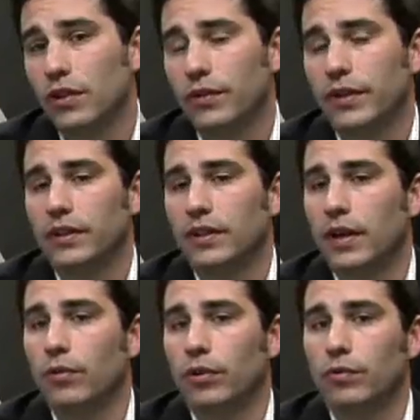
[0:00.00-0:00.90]
don't think the
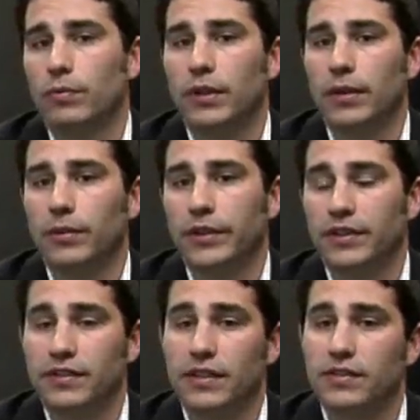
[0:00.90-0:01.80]
network would be able to
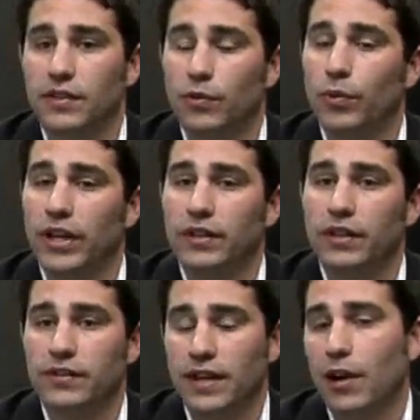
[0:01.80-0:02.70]
exist in the way it
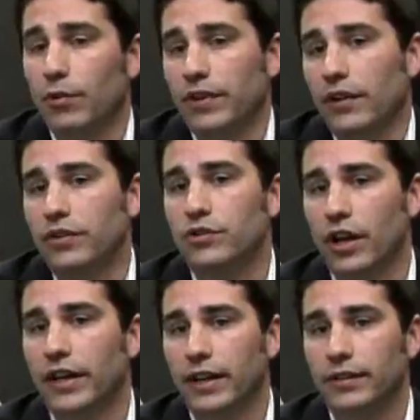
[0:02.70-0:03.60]
does now without the
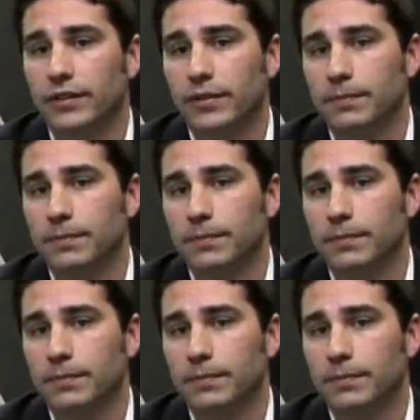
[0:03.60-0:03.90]
TriCaster.